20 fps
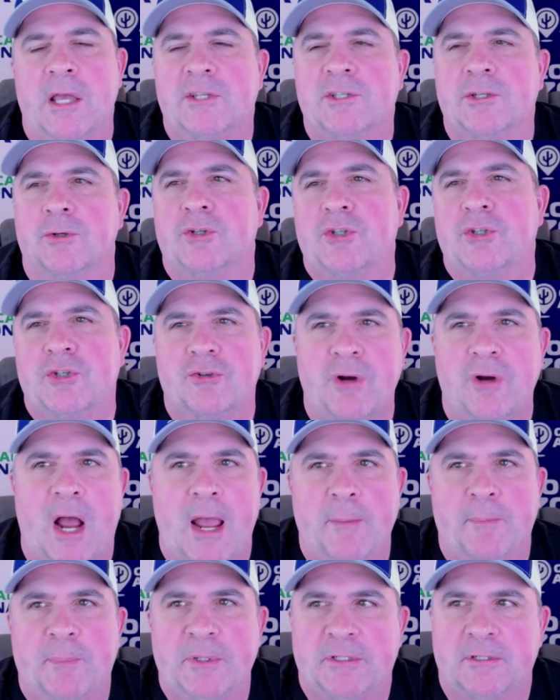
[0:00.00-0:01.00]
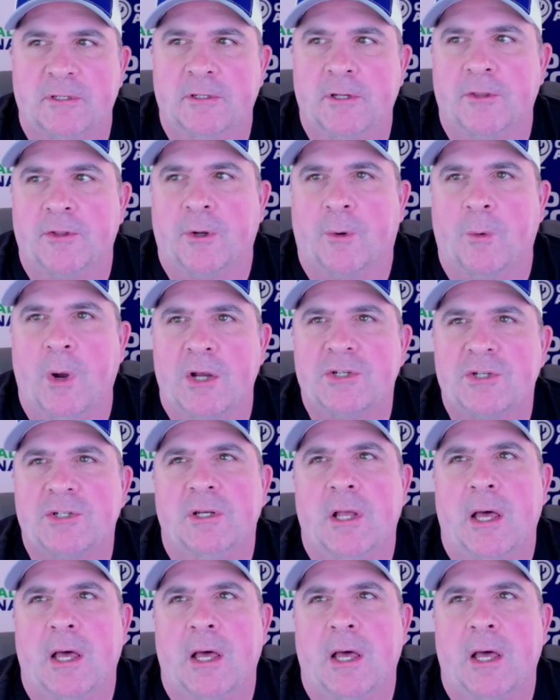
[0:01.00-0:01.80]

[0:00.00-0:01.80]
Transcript: so Stripe is another question.